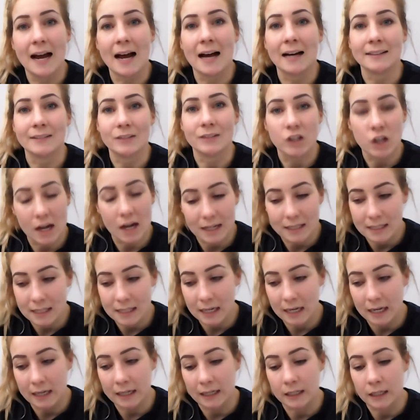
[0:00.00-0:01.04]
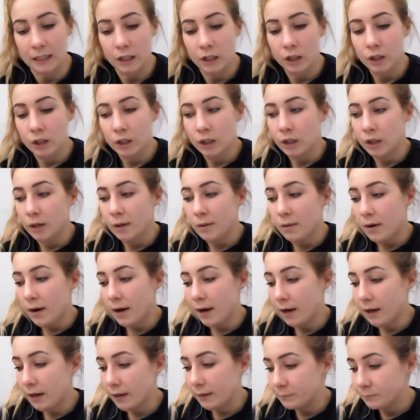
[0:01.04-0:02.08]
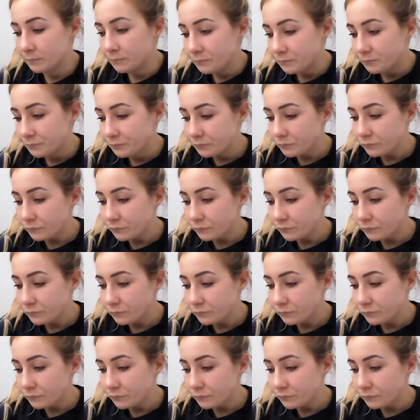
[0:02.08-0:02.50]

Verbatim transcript: and chatty, and um,